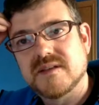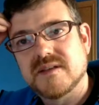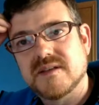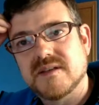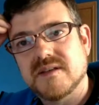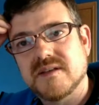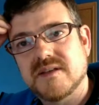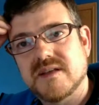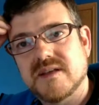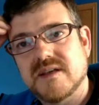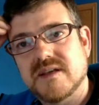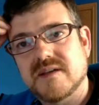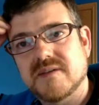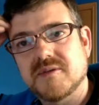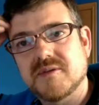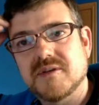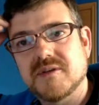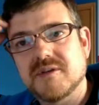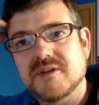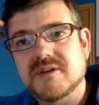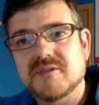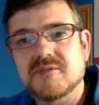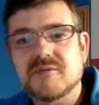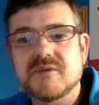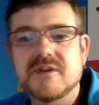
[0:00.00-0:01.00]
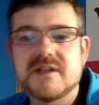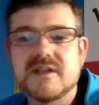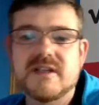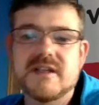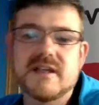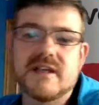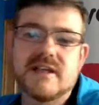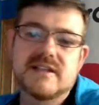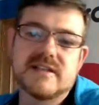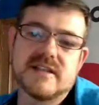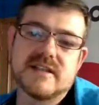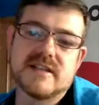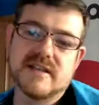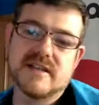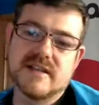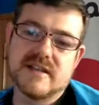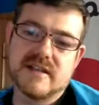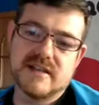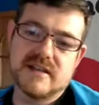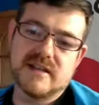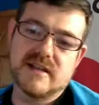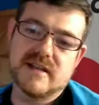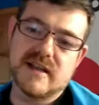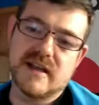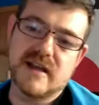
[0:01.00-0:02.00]
yeah, GWTQuery has
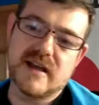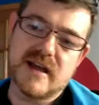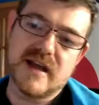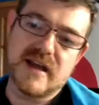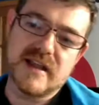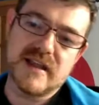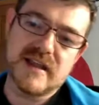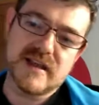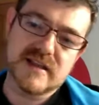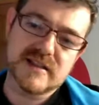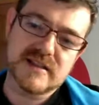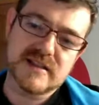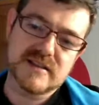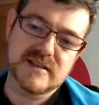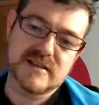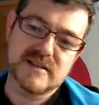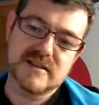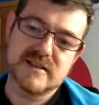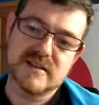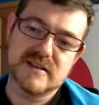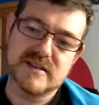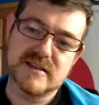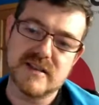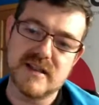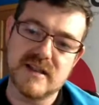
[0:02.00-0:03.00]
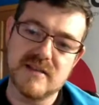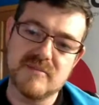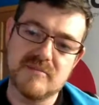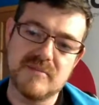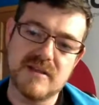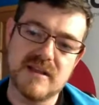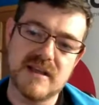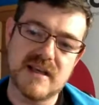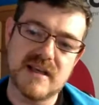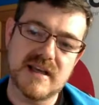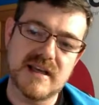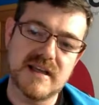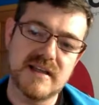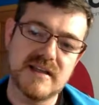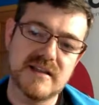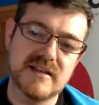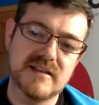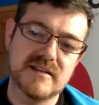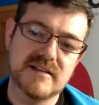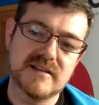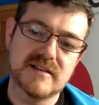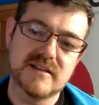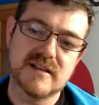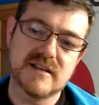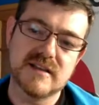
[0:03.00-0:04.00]
an Ajax
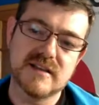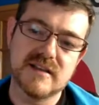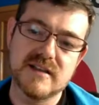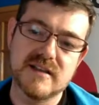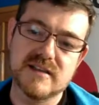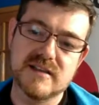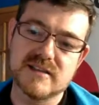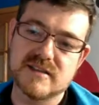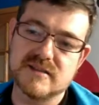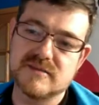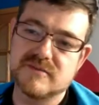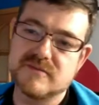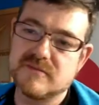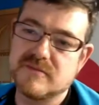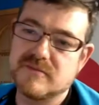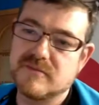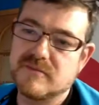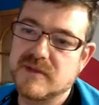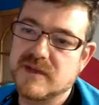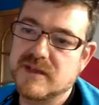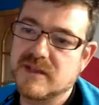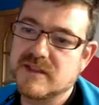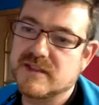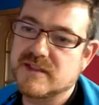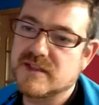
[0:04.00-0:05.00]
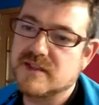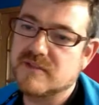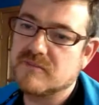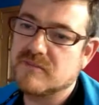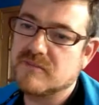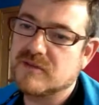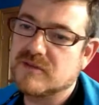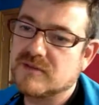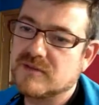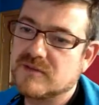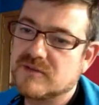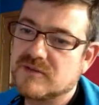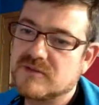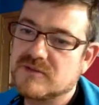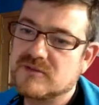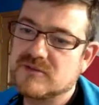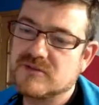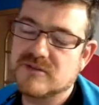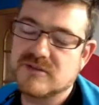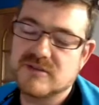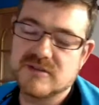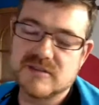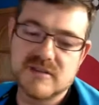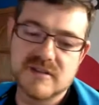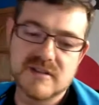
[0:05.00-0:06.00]
API, and it's very simple to
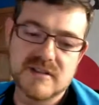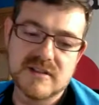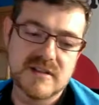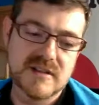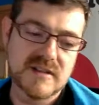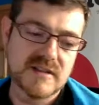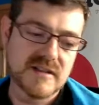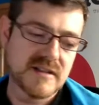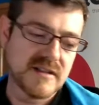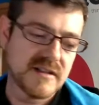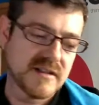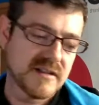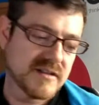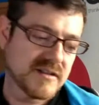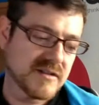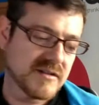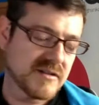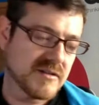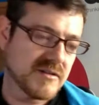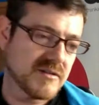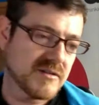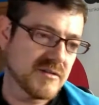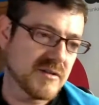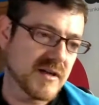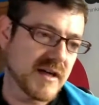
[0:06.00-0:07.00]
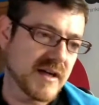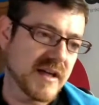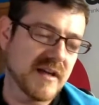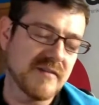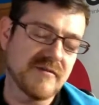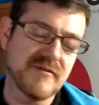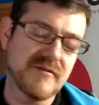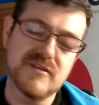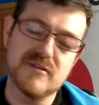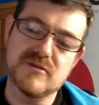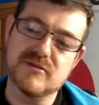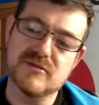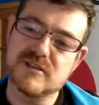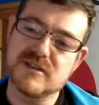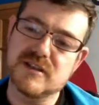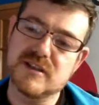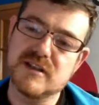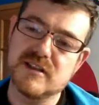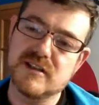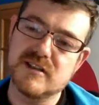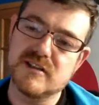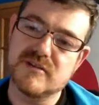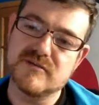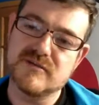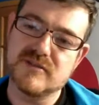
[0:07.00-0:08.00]
use. So I have used
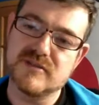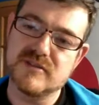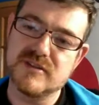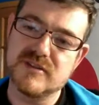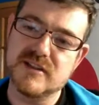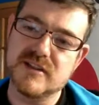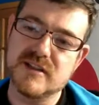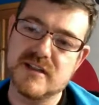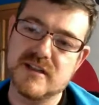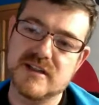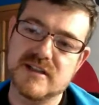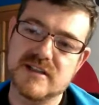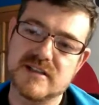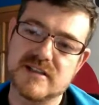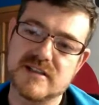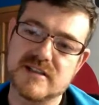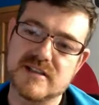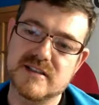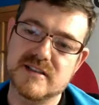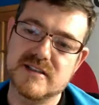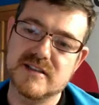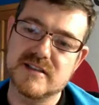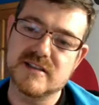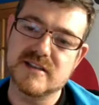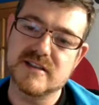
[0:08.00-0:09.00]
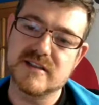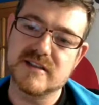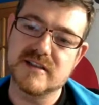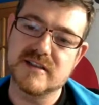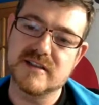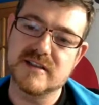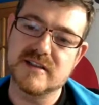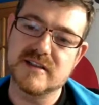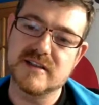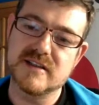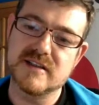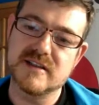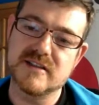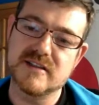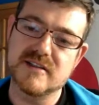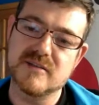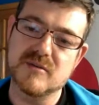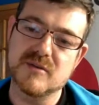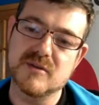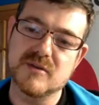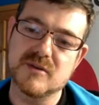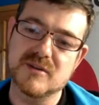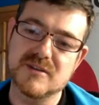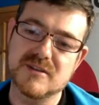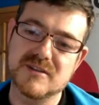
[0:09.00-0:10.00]
it for years, and it
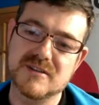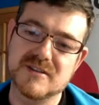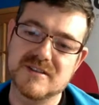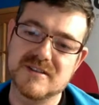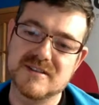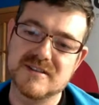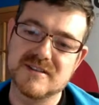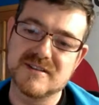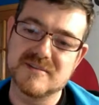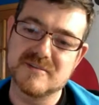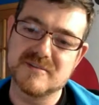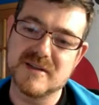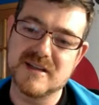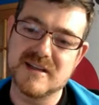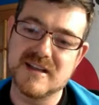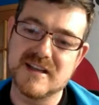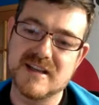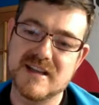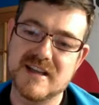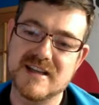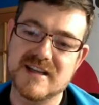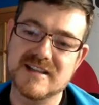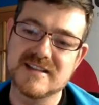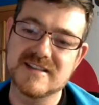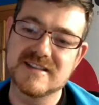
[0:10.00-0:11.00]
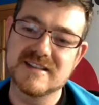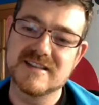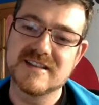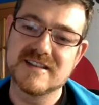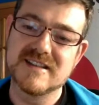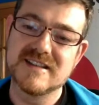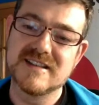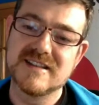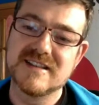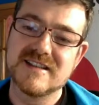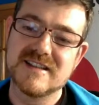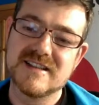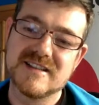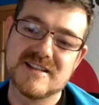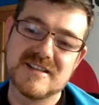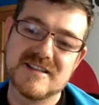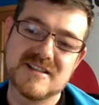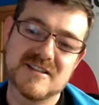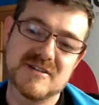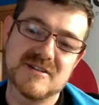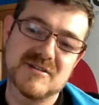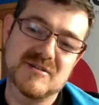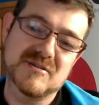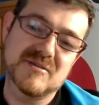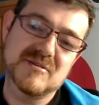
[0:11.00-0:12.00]
works very nice.
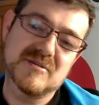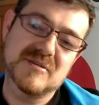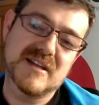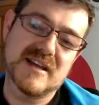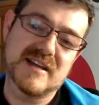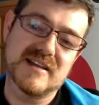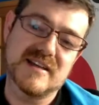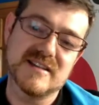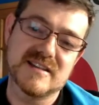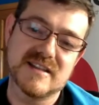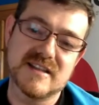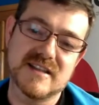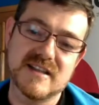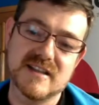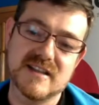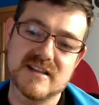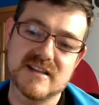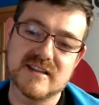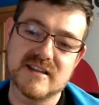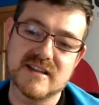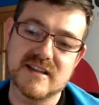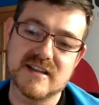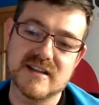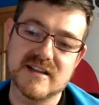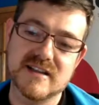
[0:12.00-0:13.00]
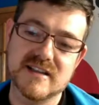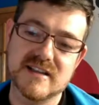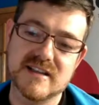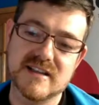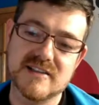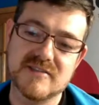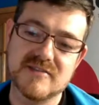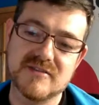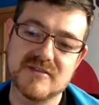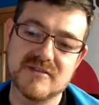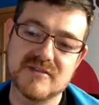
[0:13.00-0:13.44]
So yeah, it's an alternative